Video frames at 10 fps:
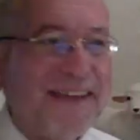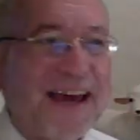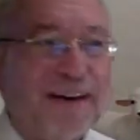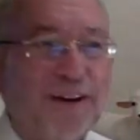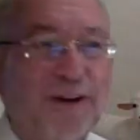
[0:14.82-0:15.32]

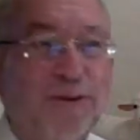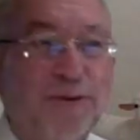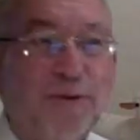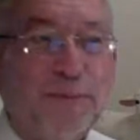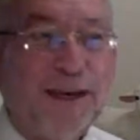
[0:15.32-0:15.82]
down here
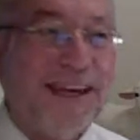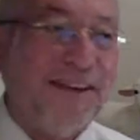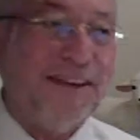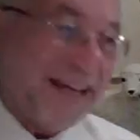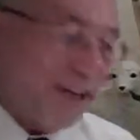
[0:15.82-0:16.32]
drooping. He's
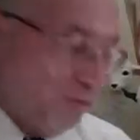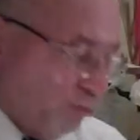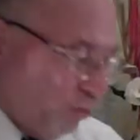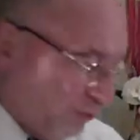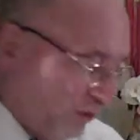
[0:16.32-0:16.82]
like a
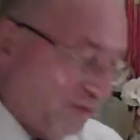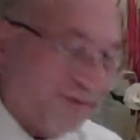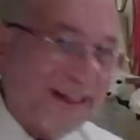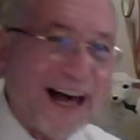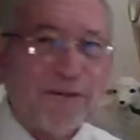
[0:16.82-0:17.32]
wilting
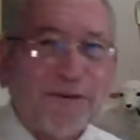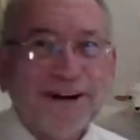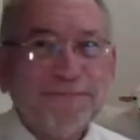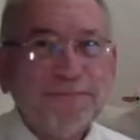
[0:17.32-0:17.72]
flower.